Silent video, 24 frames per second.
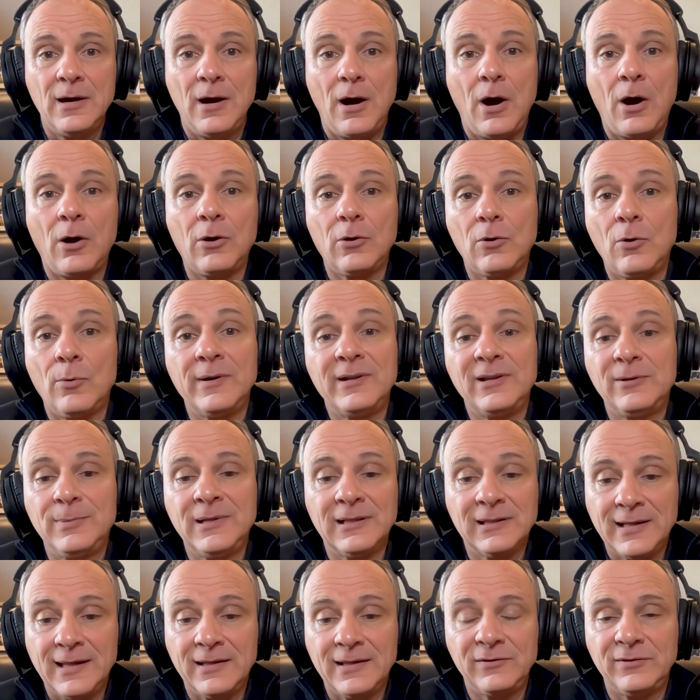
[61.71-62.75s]
are going to be
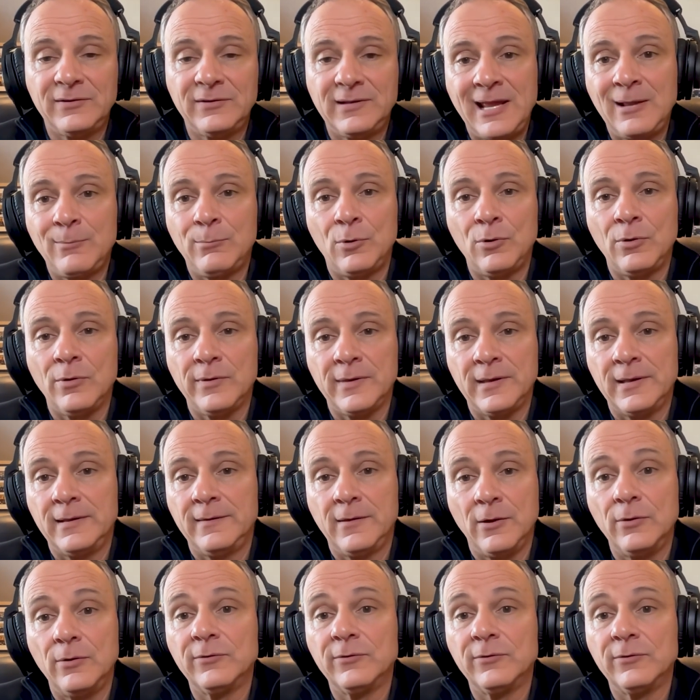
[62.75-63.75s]
less stable than those